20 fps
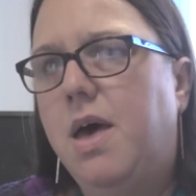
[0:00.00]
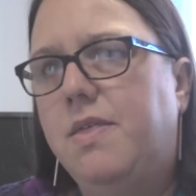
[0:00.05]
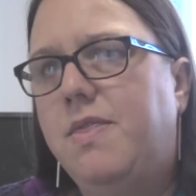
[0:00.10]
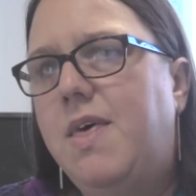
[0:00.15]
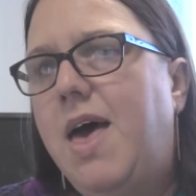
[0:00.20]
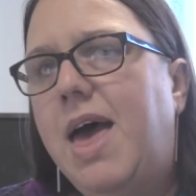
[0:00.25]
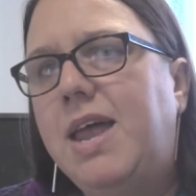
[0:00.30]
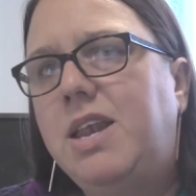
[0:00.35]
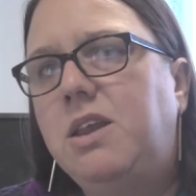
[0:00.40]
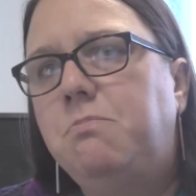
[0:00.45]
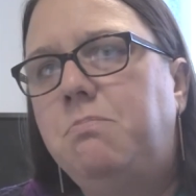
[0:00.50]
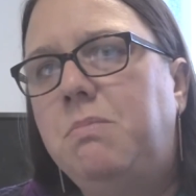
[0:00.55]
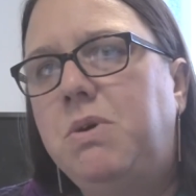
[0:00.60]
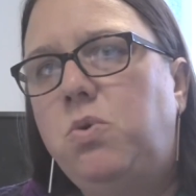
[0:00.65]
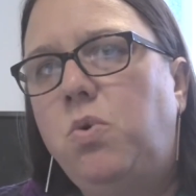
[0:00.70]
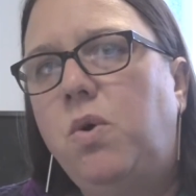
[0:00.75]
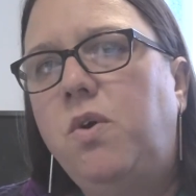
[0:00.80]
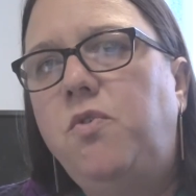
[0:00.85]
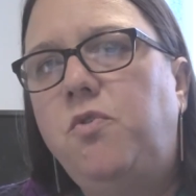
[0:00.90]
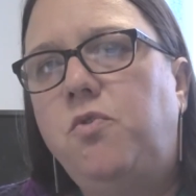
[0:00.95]
The head of
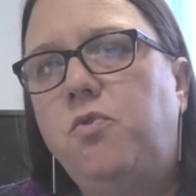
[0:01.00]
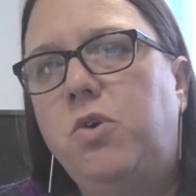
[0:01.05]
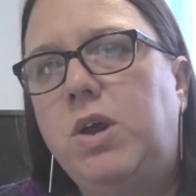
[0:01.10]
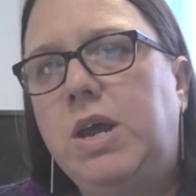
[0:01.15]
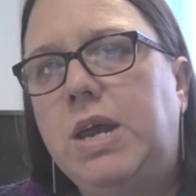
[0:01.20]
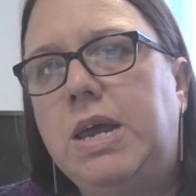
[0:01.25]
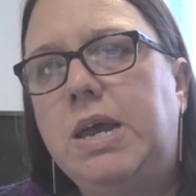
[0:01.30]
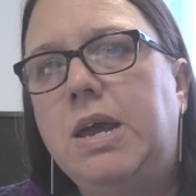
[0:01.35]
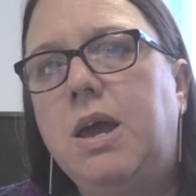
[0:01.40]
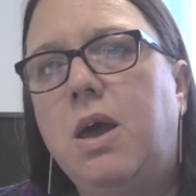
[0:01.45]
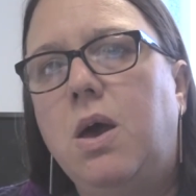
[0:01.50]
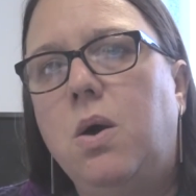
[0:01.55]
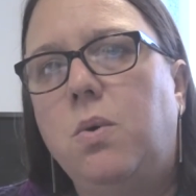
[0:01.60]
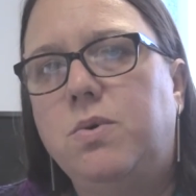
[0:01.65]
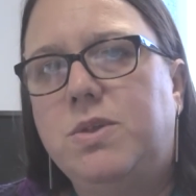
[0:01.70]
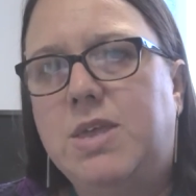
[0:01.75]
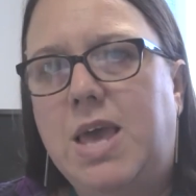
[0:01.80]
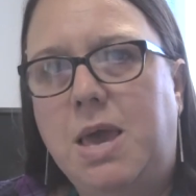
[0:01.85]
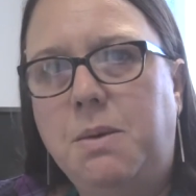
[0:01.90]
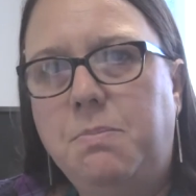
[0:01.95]
midwifery
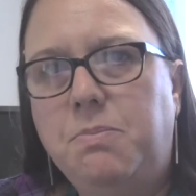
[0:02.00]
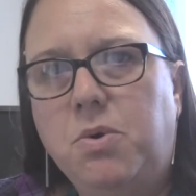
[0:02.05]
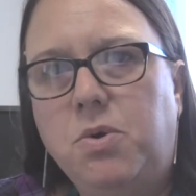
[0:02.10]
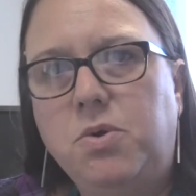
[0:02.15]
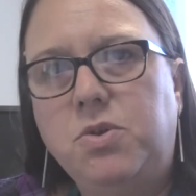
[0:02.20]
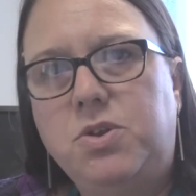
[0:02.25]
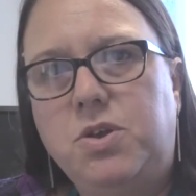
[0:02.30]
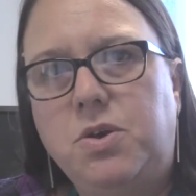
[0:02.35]
was able